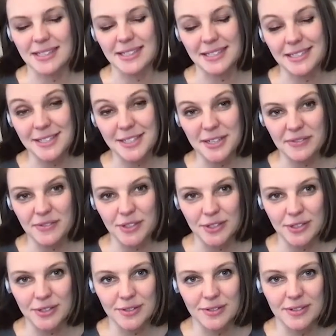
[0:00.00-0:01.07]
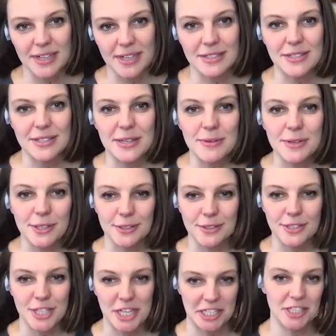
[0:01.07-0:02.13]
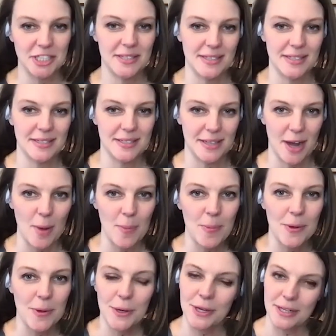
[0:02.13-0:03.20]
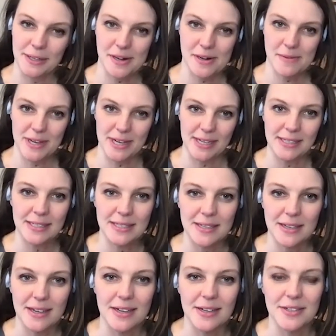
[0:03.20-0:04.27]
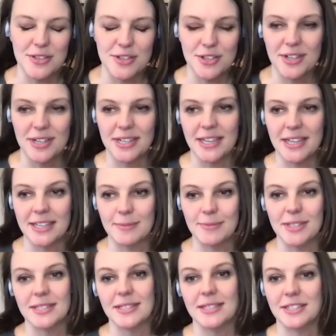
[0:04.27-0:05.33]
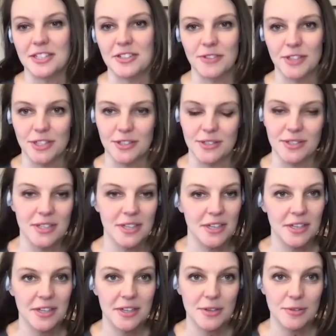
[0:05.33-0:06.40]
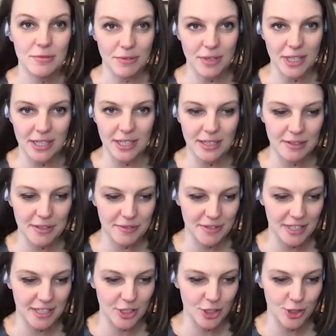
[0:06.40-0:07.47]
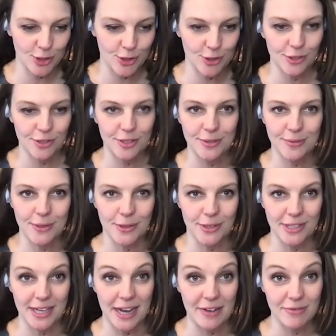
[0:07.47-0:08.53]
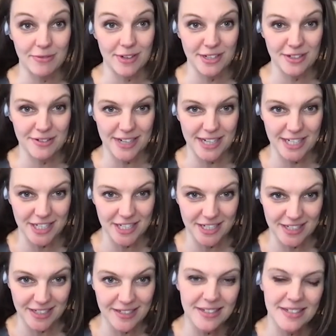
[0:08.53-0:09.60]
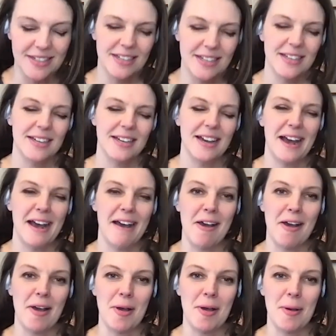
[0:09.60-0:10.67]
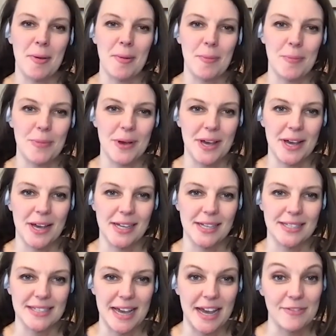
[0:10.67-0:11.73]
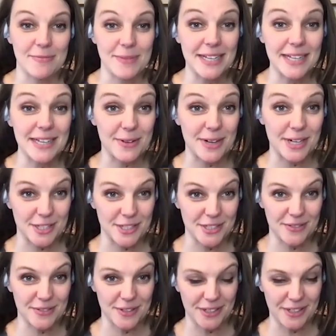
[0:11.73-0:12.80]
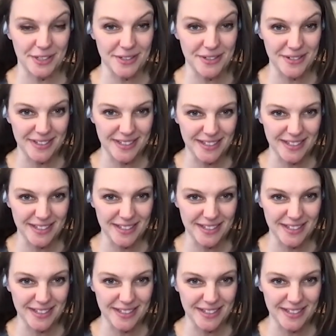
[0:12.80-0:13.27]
interview. And today we're going to change things up a little bit. Usually I keep these interviews really short and we only have one question. But I have many questions for you.